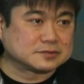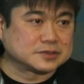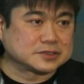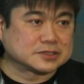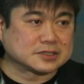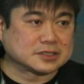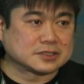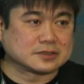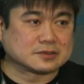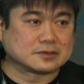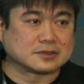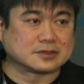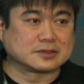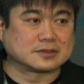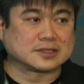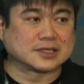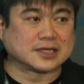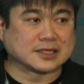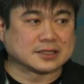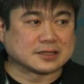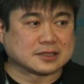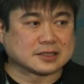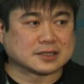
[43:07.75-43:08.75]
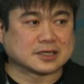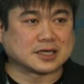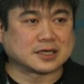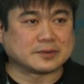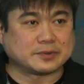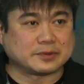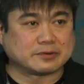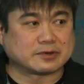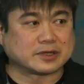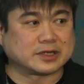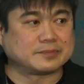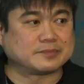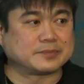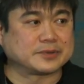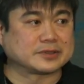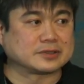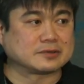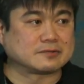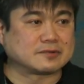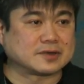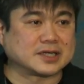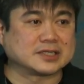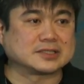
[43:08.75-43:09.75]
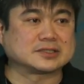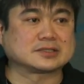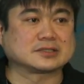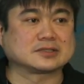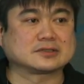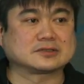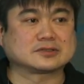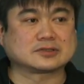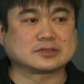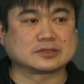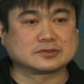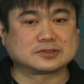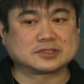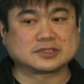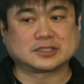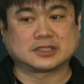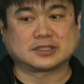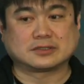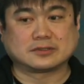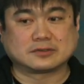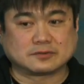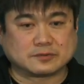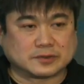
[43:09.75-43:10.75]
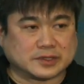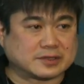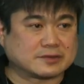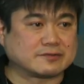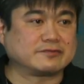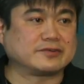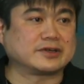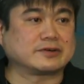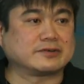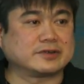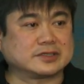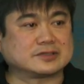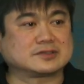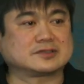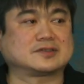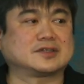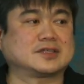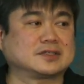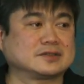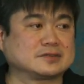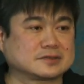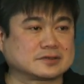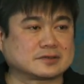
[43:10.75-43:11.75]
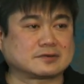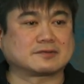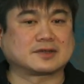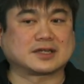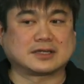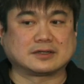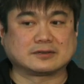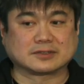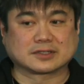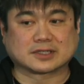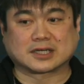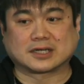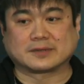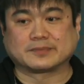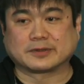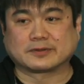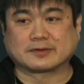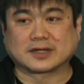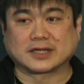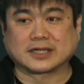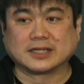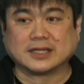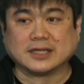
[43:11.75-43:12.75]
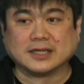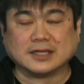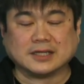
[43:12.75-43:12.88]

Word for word: which are the not the copyright, but the rights associated with various things around copyright.